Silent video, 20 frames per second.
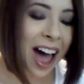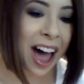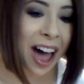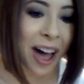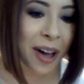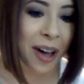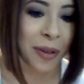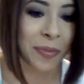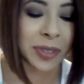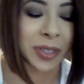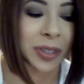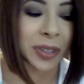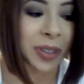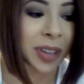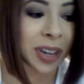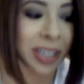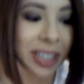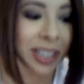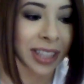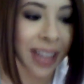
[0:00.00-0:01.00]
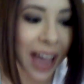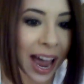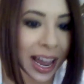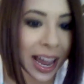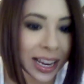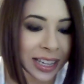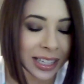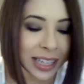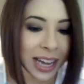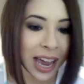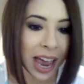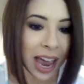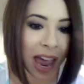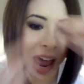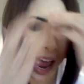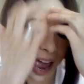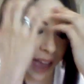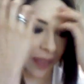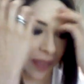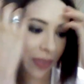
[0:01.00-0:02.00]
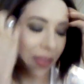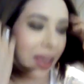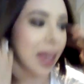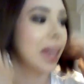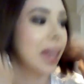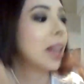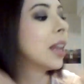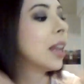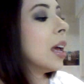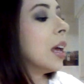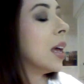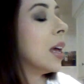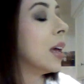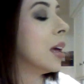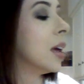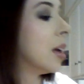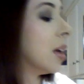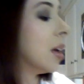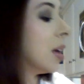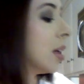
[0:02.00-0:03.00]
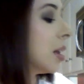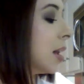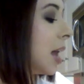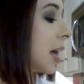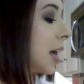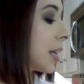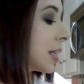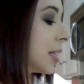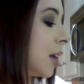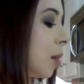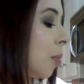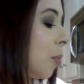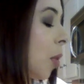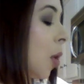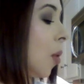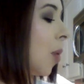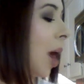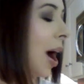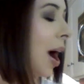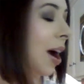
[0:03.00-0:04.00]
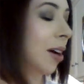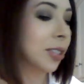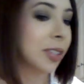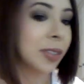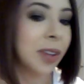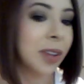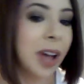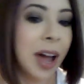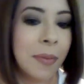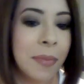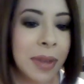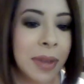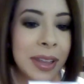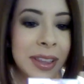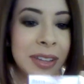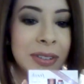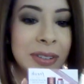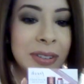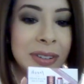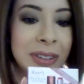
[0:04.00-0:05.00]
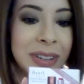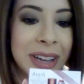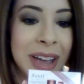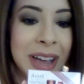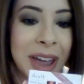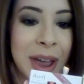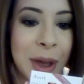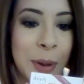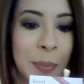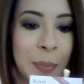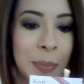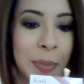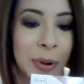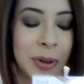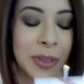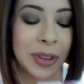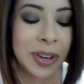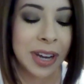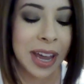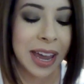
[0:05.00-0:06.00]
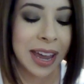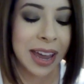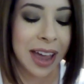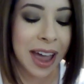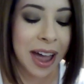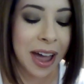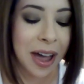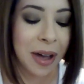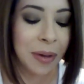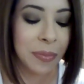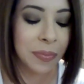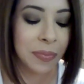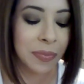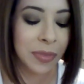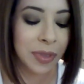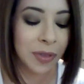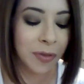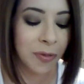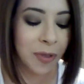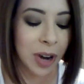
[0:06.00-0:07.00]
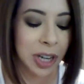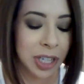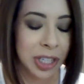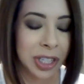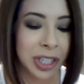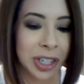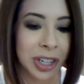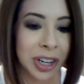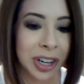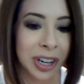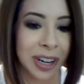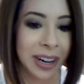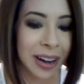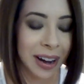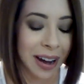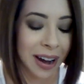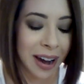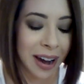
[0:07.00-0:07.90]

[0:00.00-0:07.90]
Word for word: Um, so there's that. And then next up, oh, I also got my little birthday, um, the Fresh Sugar